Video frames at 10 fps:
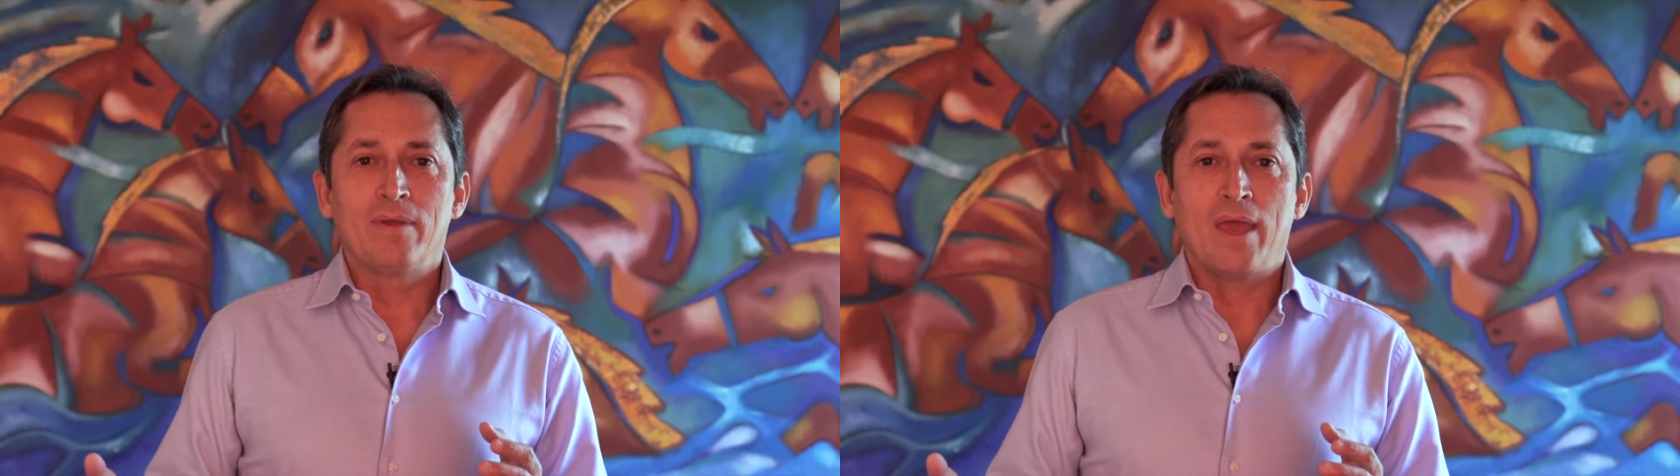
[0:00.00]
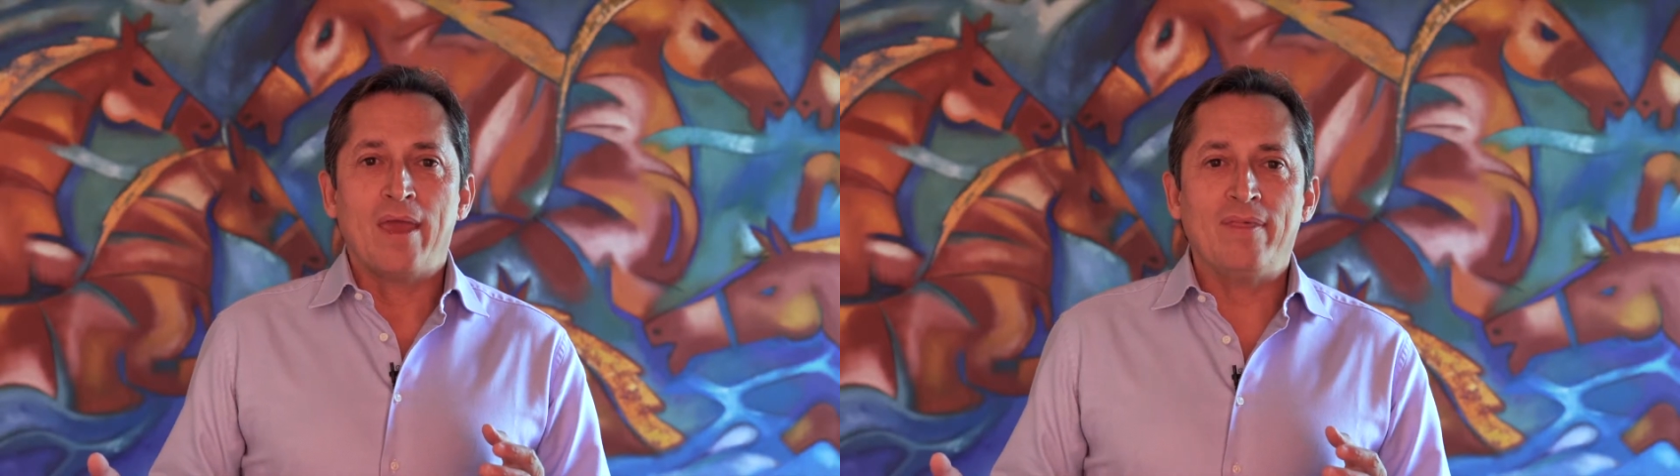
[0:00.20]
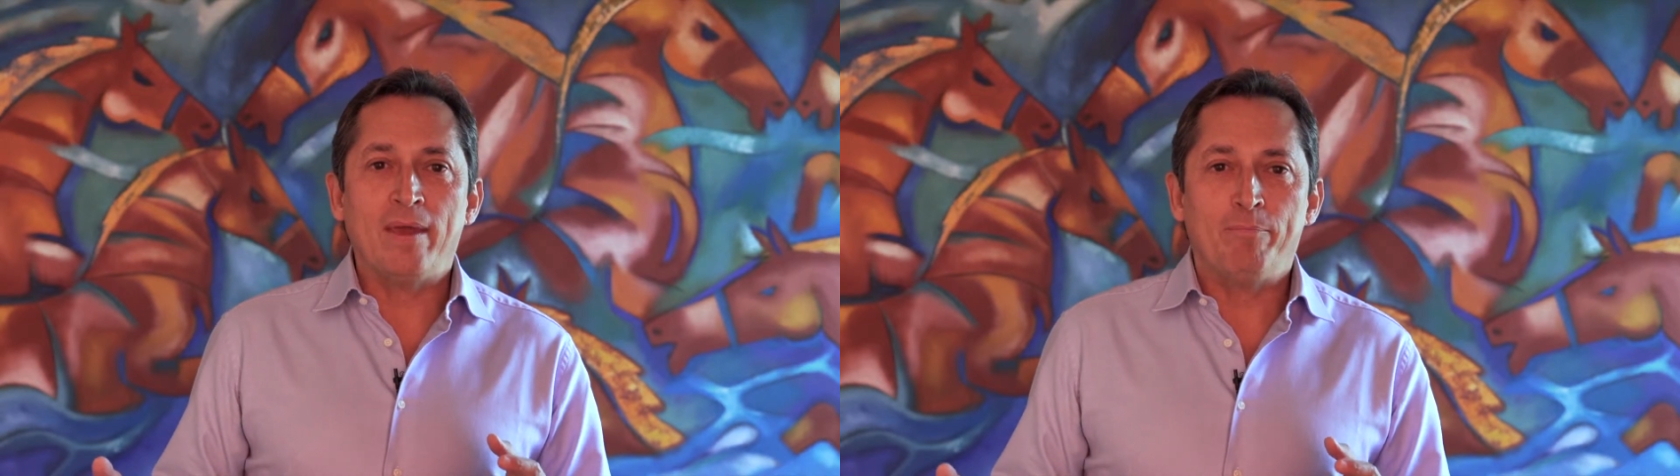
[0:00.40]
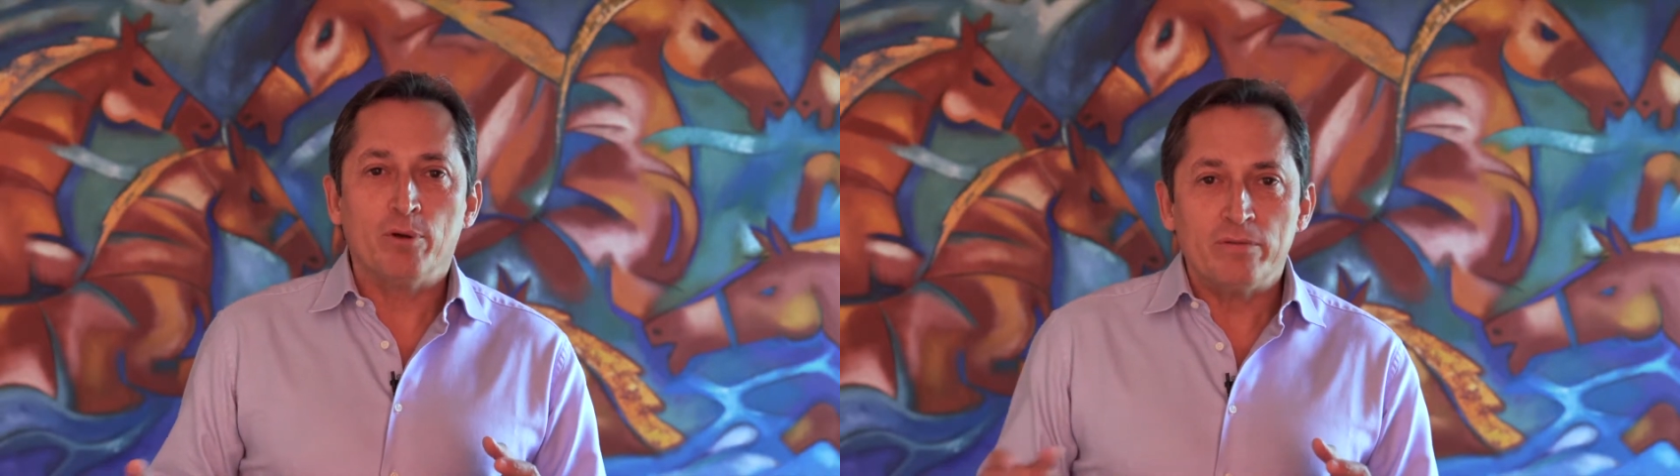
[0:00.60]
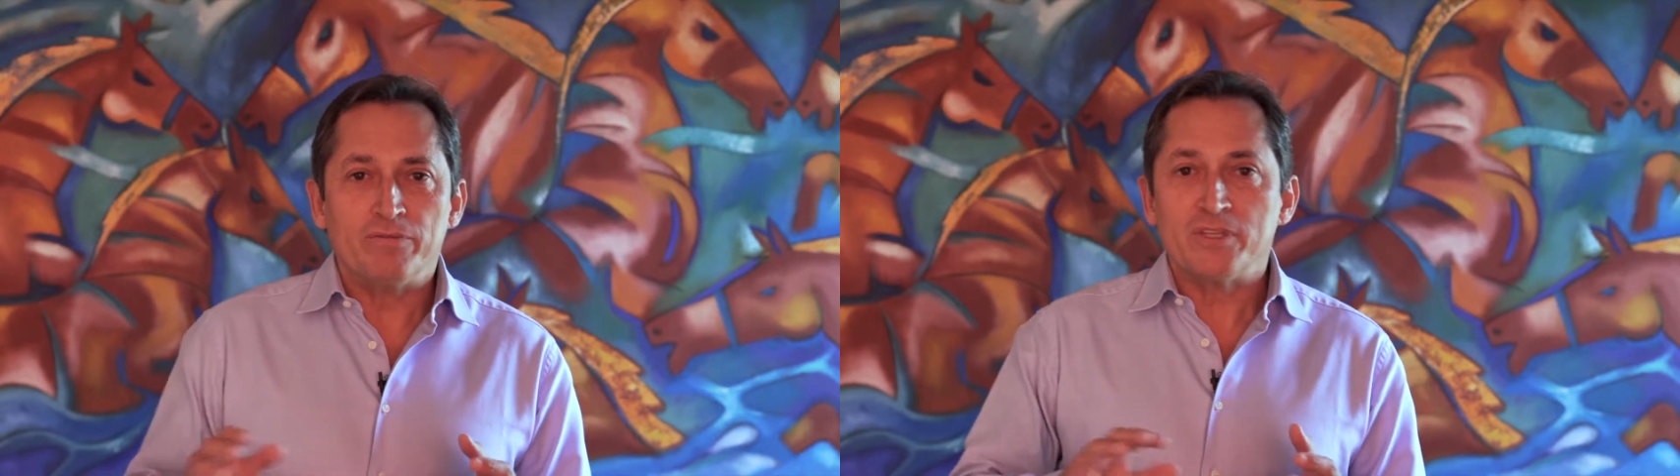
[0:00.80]
And they
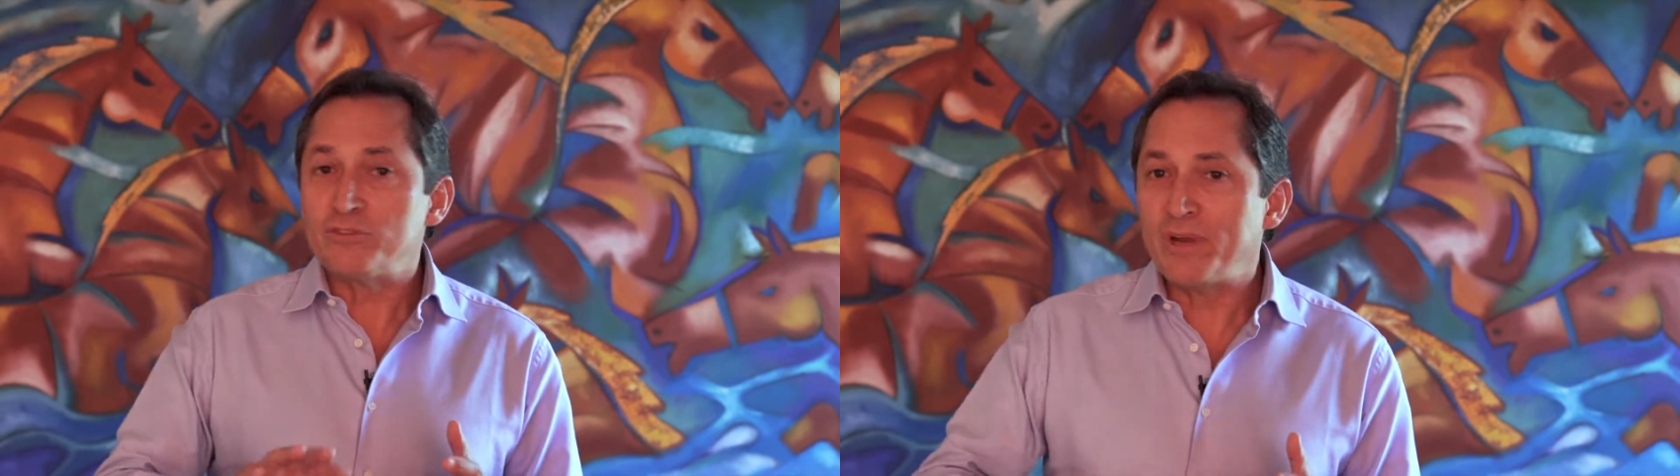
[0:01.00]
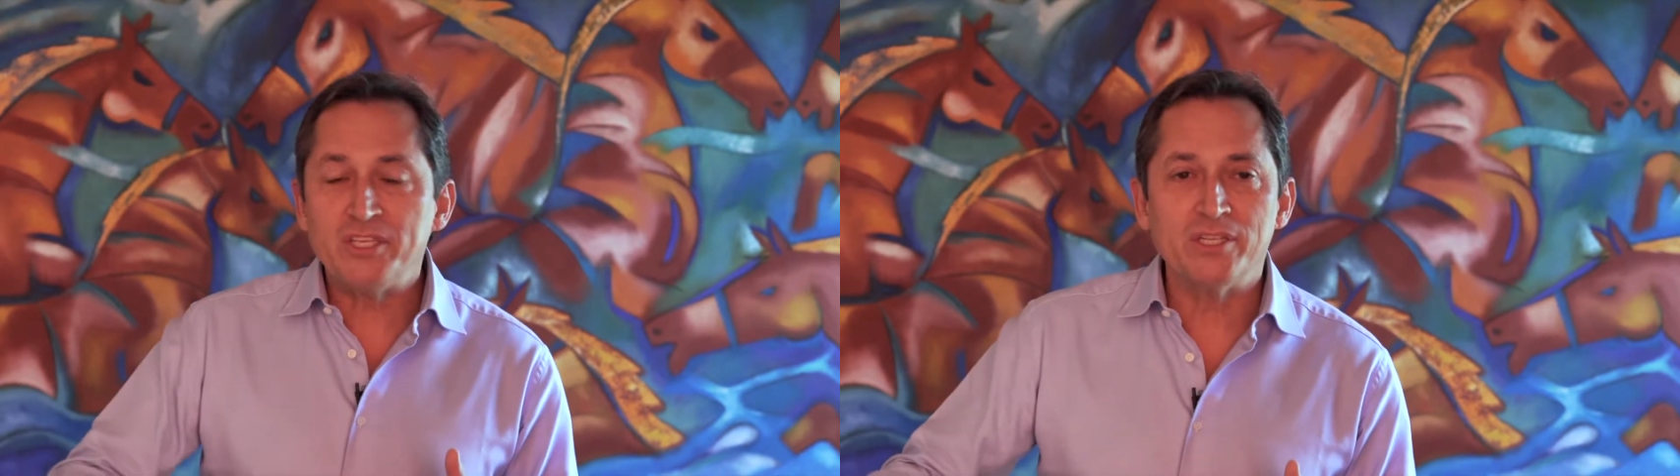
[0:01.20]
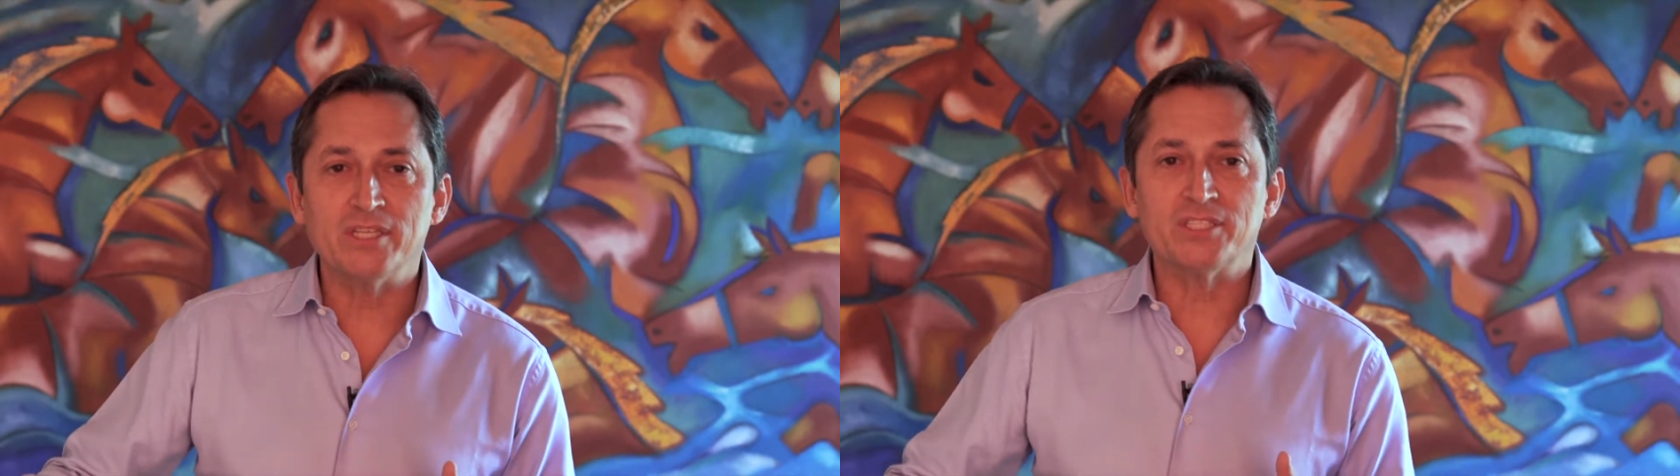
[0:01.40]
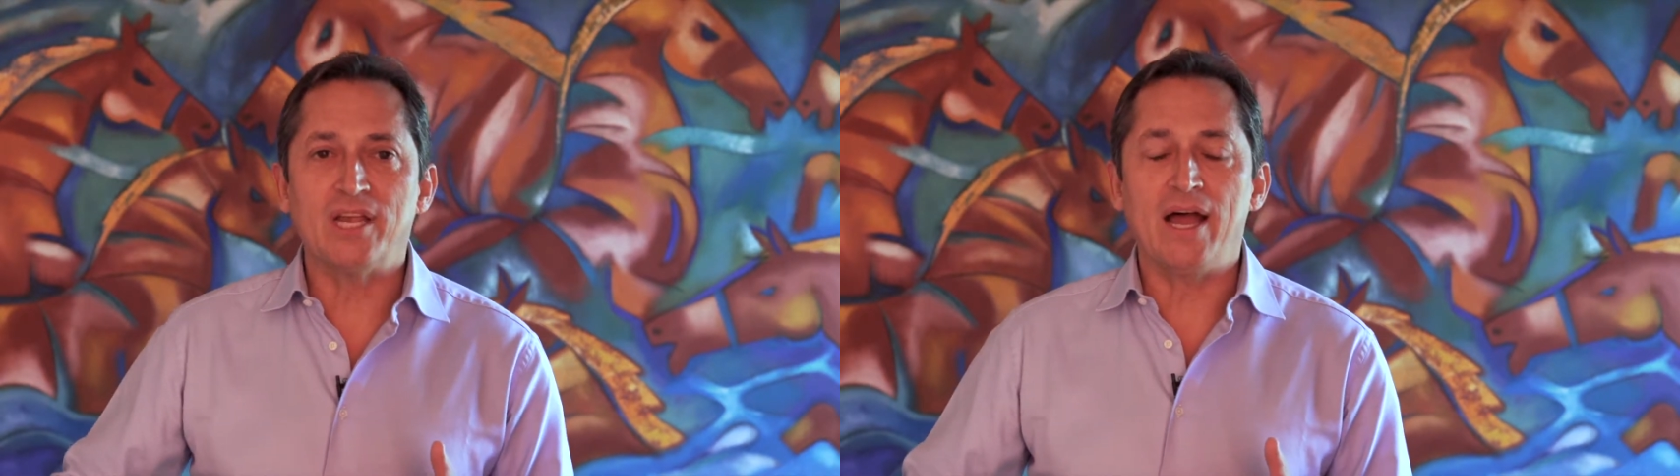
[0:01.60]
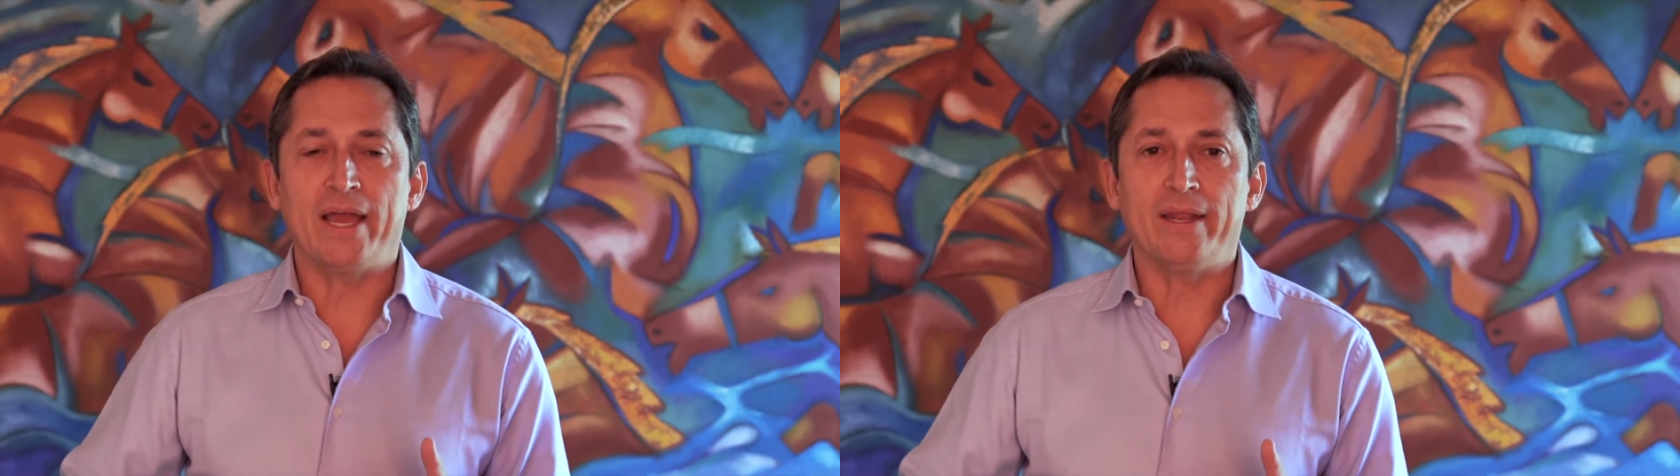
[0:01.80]
put frustration
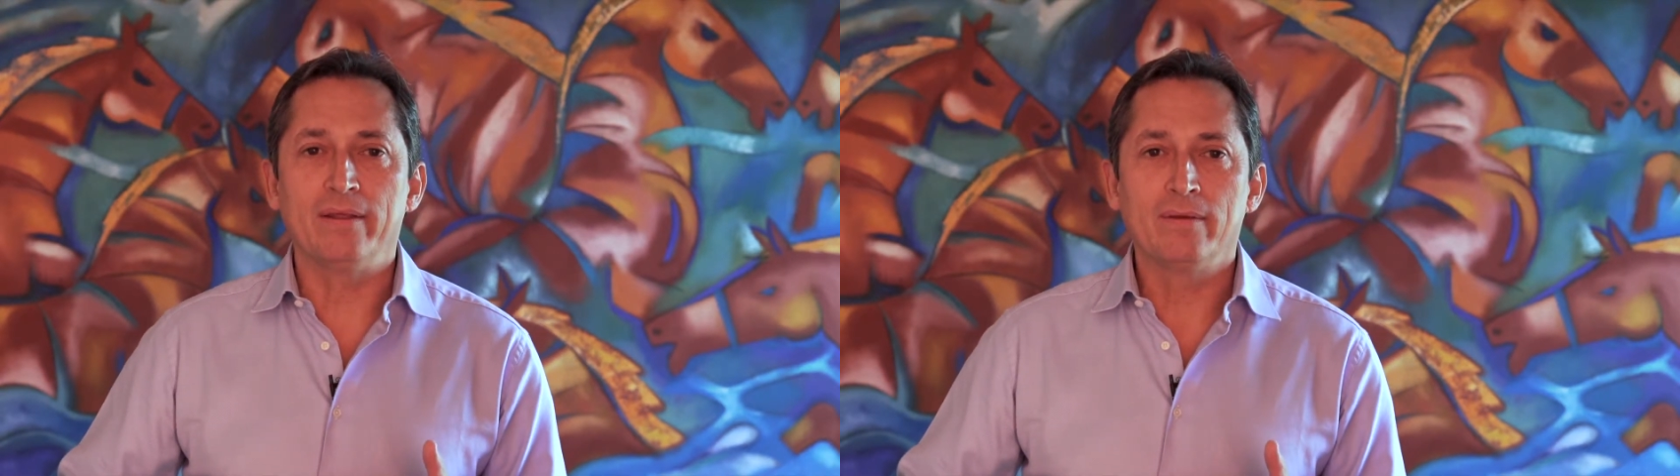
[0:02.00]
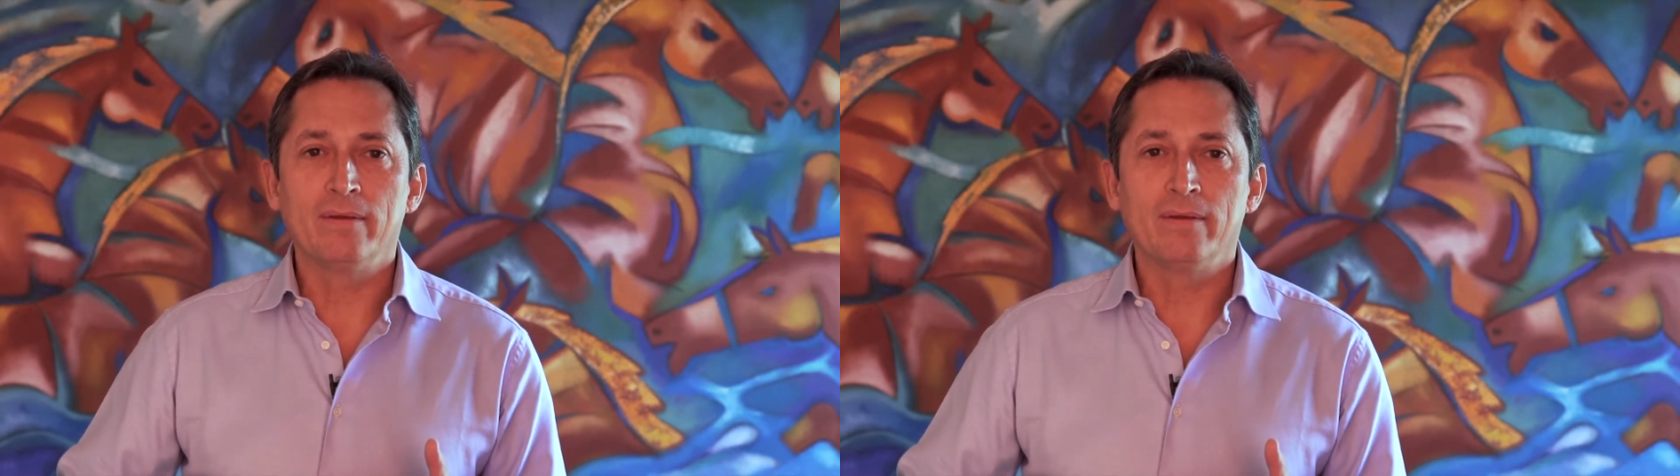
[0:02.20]
aside.